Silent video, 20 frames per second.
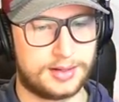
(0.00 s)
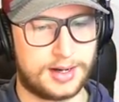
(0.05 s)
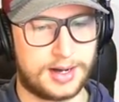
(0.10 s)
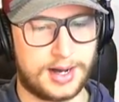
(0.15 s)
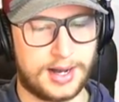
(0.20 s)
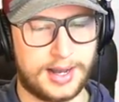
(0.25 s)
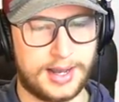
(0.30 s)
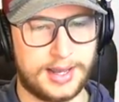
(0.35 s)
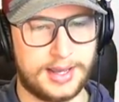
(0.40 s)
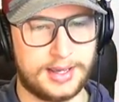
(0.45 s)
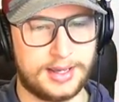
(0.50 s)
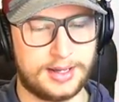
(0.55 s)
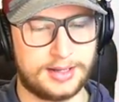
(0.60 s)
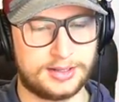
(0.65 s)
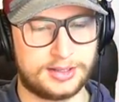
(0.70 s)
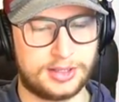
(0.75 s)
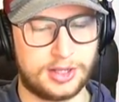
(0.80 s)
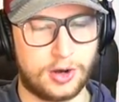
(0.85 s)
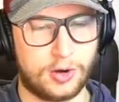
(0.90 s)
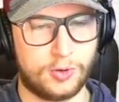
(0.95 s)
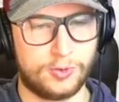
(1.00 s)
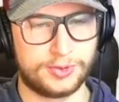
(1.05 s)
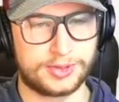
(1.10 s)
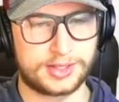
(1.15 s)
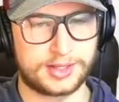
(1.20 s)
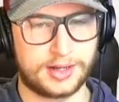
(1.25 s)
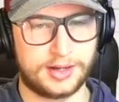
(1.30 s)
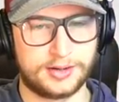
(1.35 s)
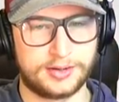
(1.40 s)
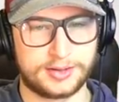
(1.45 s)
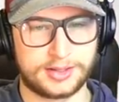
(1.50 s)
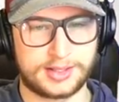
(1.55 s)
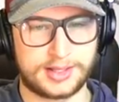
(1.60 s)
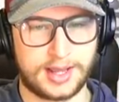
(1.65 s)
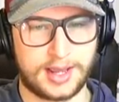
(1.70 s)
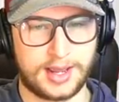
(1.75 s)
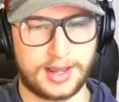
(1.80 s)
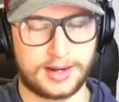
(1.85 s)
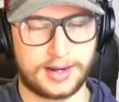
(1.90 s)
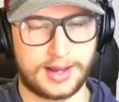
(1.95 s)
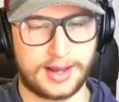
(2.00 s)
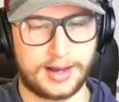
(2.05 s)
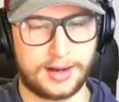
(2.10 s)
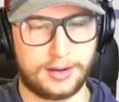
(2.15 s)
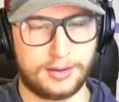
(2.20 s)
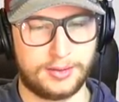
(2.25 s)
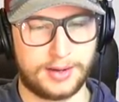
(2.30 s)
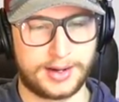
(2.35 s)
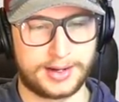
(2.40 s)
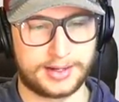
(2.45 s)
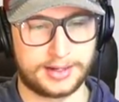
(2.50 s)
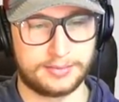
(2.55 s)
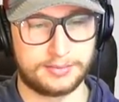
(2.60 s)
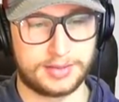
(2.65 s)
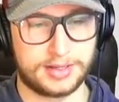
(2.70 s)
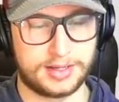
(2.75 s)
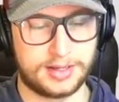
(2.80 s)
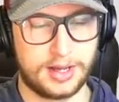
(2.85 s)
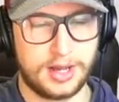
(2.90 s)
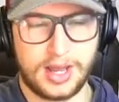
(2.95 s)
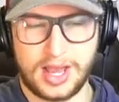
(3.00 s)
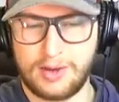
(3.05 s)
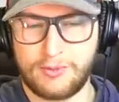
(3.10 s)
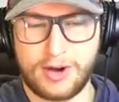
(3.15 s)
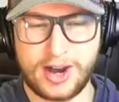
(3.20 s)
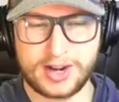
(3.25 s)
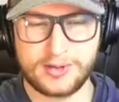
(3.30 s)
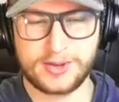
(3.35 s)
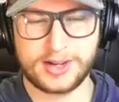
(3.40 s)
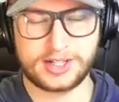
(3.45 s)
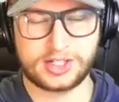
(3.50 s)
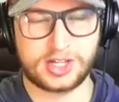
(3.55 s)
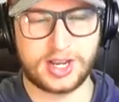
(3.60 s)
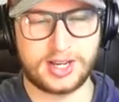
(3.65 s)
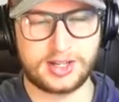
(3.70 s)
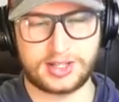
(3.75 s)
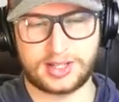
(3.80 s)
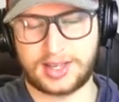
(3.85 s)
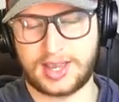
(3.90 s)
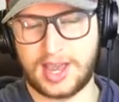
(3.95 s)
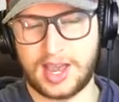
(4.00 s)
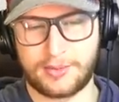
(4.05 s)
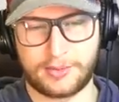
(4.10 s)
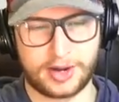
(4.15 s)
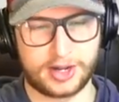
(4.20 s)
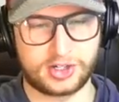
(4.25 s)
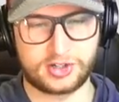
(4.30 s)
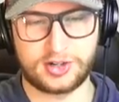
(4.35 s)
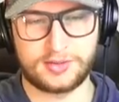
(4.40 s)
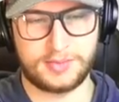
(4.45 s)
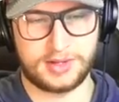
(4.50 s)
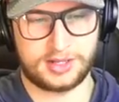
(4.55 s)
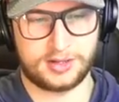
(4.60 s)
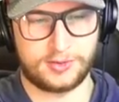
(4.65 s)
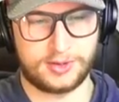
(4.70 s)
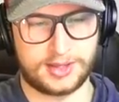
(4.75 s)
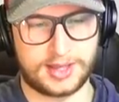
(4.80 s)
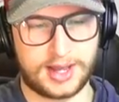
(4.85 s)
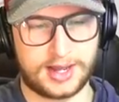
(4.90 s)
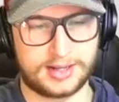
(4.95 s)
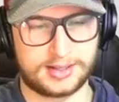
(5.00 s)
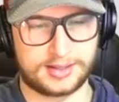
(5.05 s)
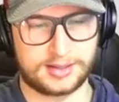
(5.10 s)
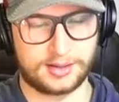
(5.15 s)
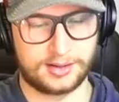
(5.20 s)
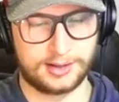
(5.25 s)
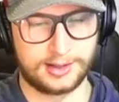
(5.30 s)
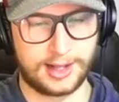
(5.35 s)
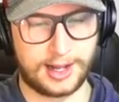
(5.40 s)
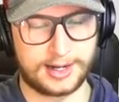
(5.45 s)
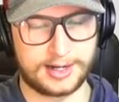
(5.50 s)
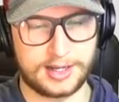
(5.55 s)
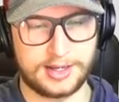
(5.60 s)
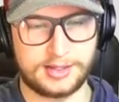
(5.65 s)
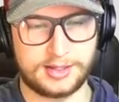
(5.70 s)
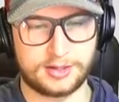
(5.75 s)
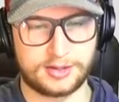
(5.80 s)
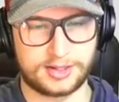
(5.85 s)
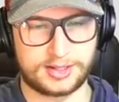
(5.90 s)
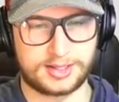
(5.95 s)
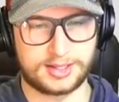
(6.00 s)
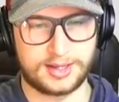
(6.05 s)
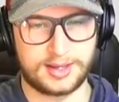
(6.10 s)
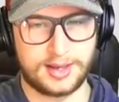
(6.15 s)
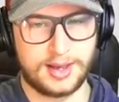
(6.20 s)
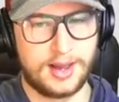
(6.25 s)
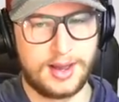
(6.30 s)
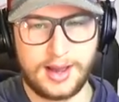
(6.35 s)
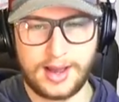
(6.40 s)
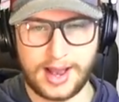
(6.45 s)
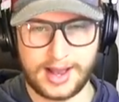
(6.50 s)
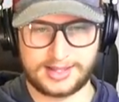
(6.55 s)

I don't understand how I can be... And why do I change the camera? I shouldn't be doing that. It's a lot easier to see.